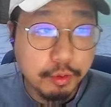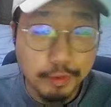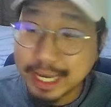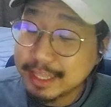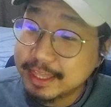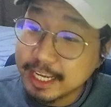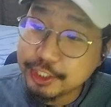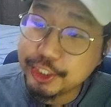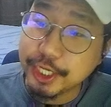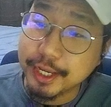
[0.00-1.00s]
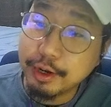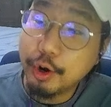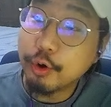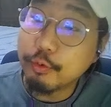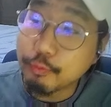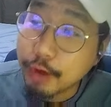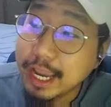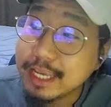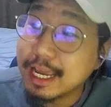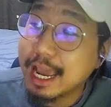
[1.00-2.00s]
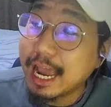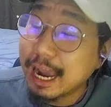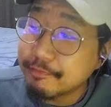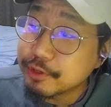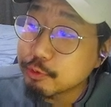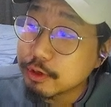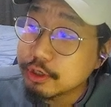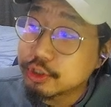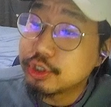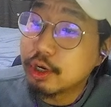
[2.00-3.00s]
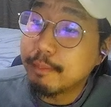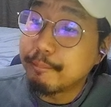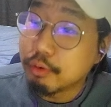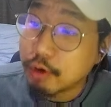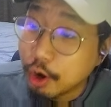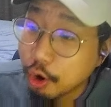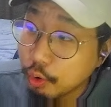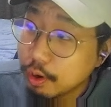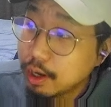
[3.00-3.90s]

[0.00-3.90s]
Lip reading: got this shit right afterwards, bro.